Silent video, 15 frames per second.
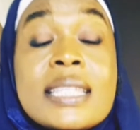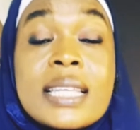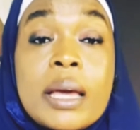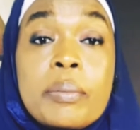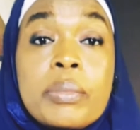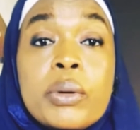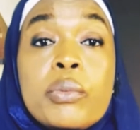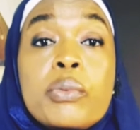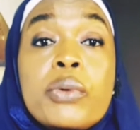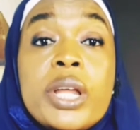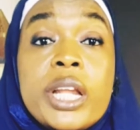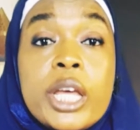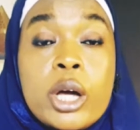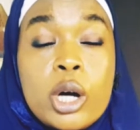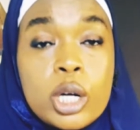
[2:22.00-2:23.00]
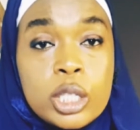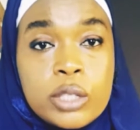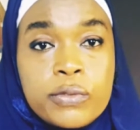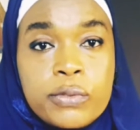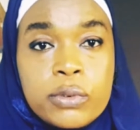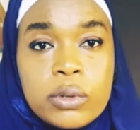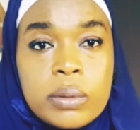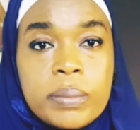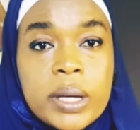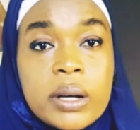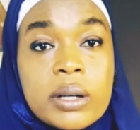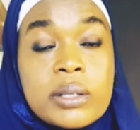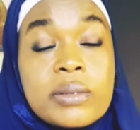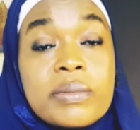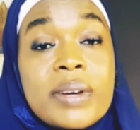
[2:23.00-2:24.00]
can be really hurtful
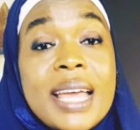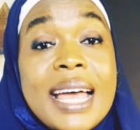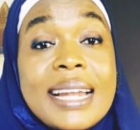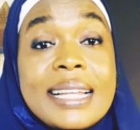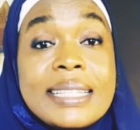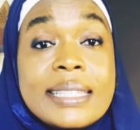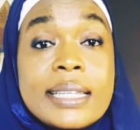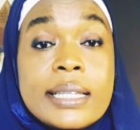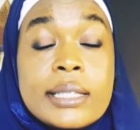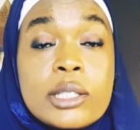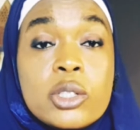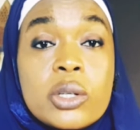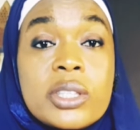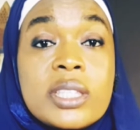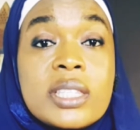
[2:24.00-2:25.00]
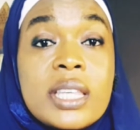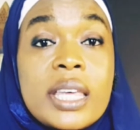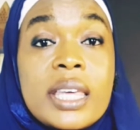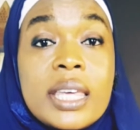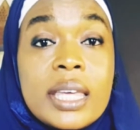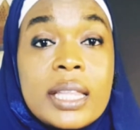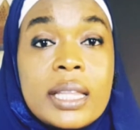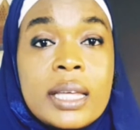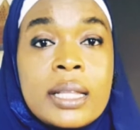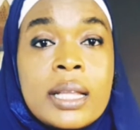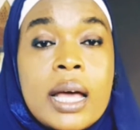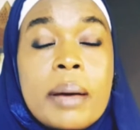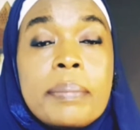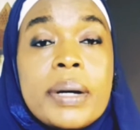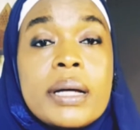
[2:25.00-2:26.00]
because reality is just sinking in
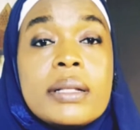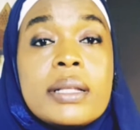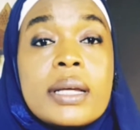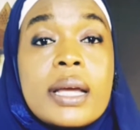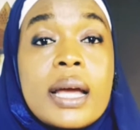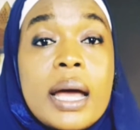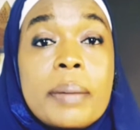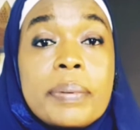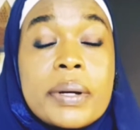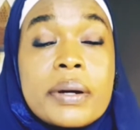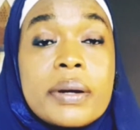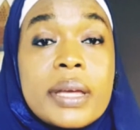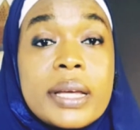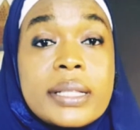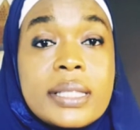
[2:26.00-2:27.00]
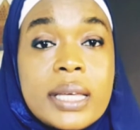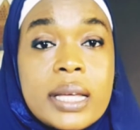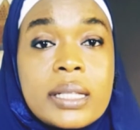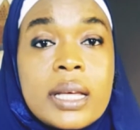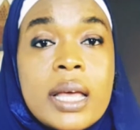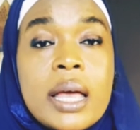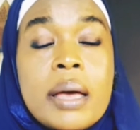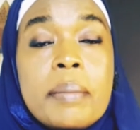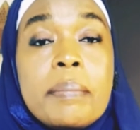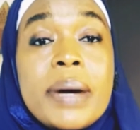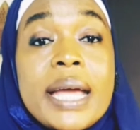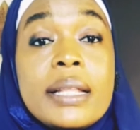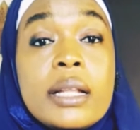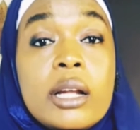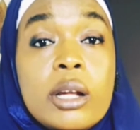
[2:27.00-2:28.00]
about the gap created
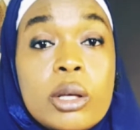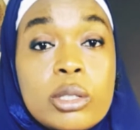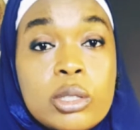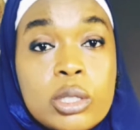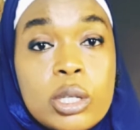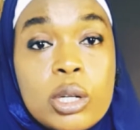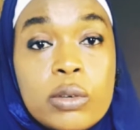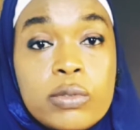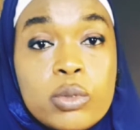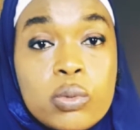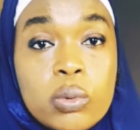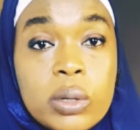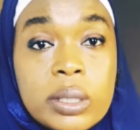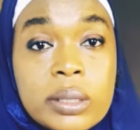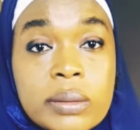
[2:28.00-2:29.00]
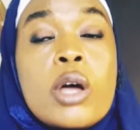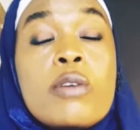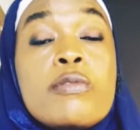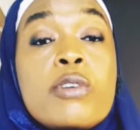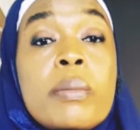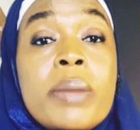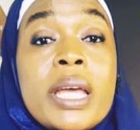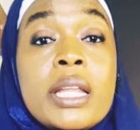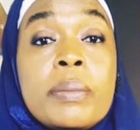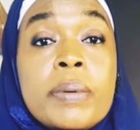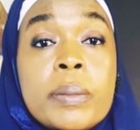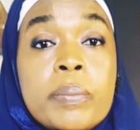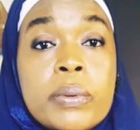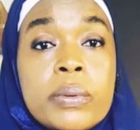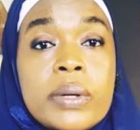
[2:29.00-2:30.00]
by the lost loved one. For many
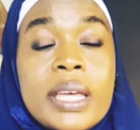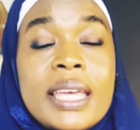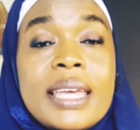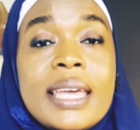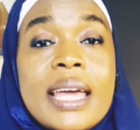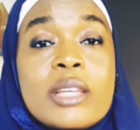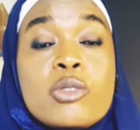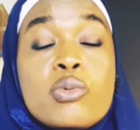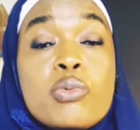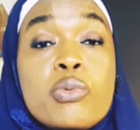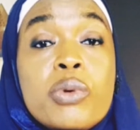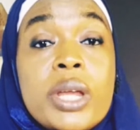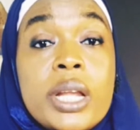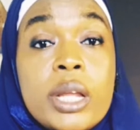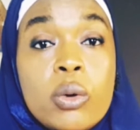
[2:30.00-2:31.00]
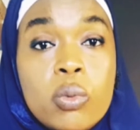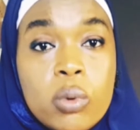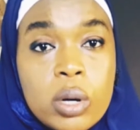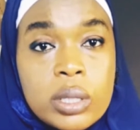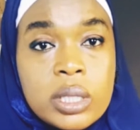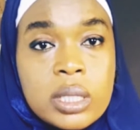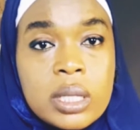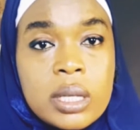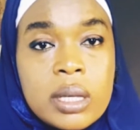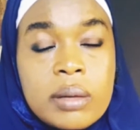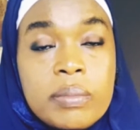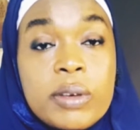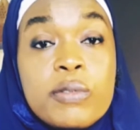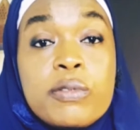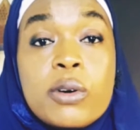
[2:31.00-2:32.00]
people, it gets really worse
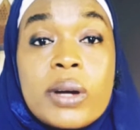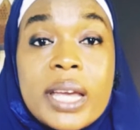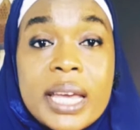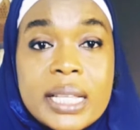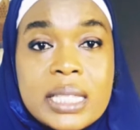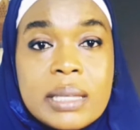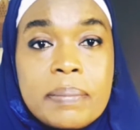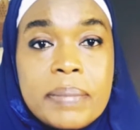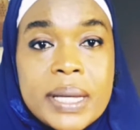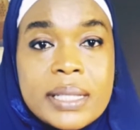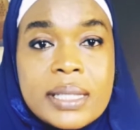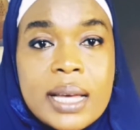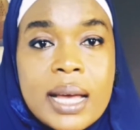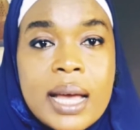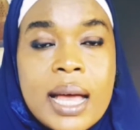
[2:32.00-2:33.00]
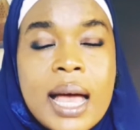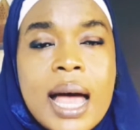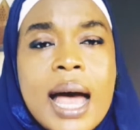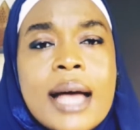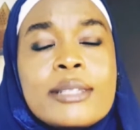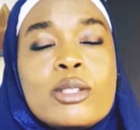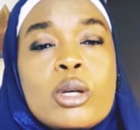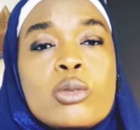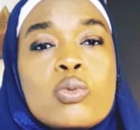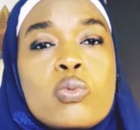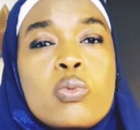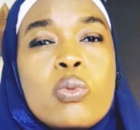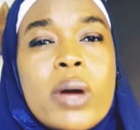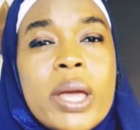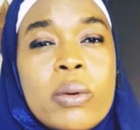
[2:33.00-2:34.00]
before getting better. And just
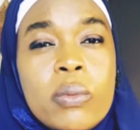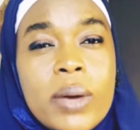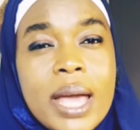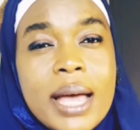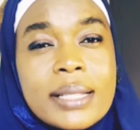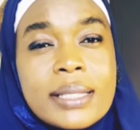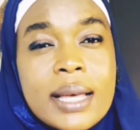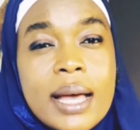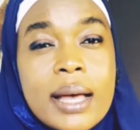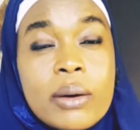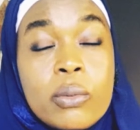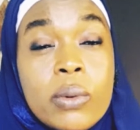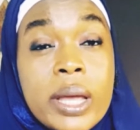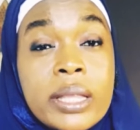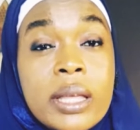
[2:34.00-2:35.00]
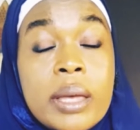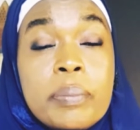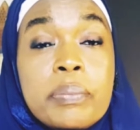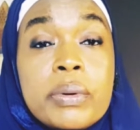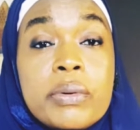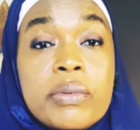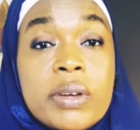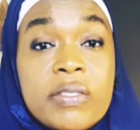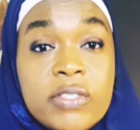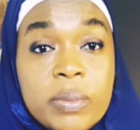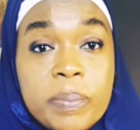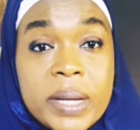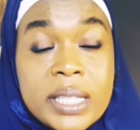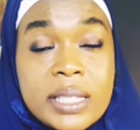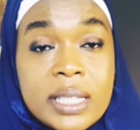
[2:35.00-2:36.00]
when when a bereaved
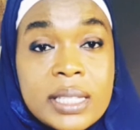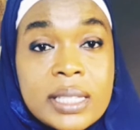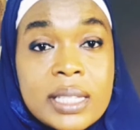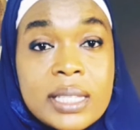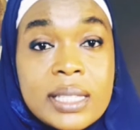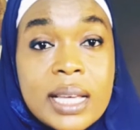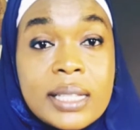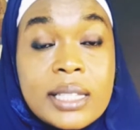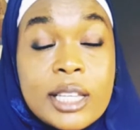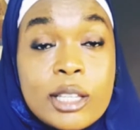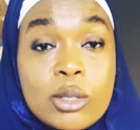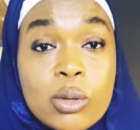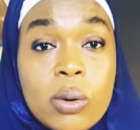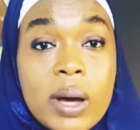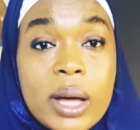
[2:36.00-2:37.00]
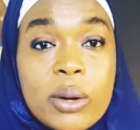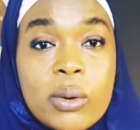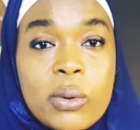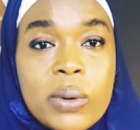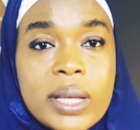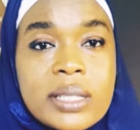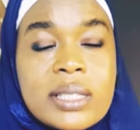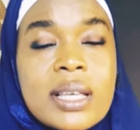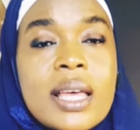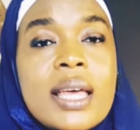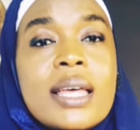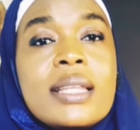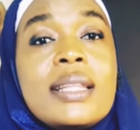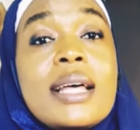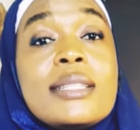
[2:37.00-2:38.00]
person is at his or her lowest,
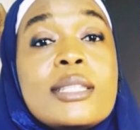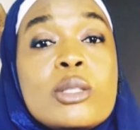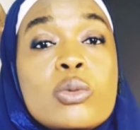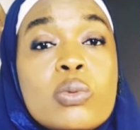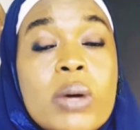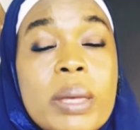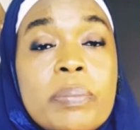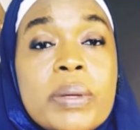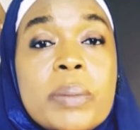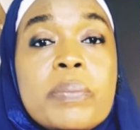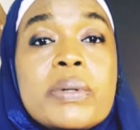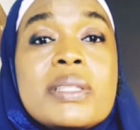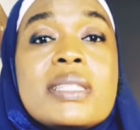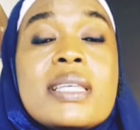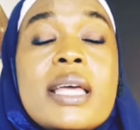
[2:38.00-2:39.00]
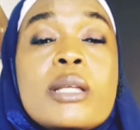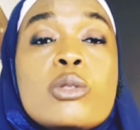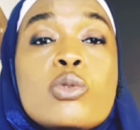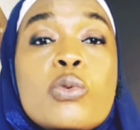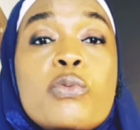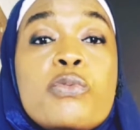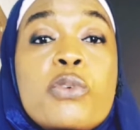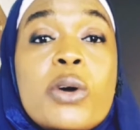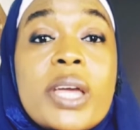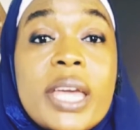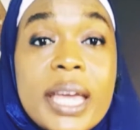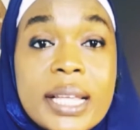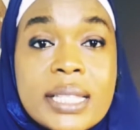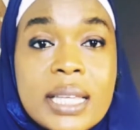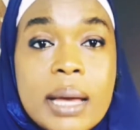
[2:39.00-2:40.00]
that is when people tend to
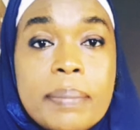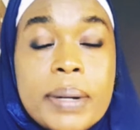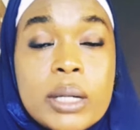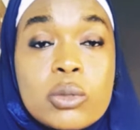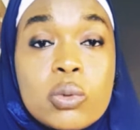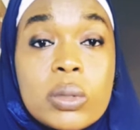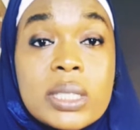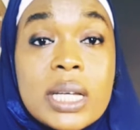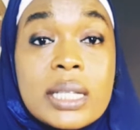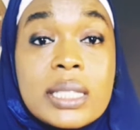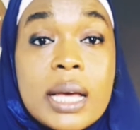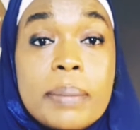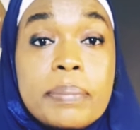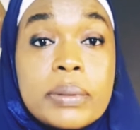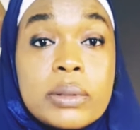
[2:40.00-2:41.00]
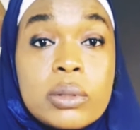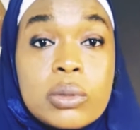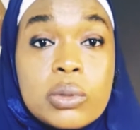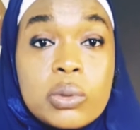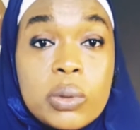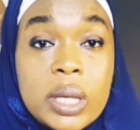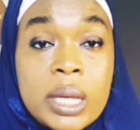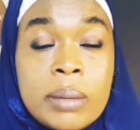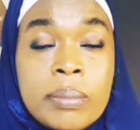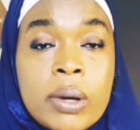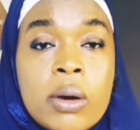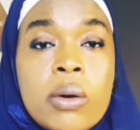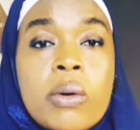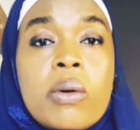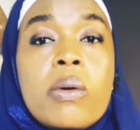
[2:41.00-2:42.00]
forget about what has happened to him
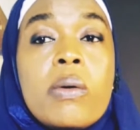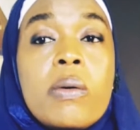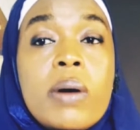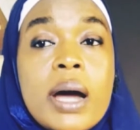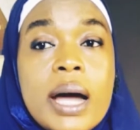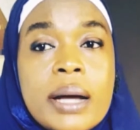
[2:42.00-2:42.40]
or her.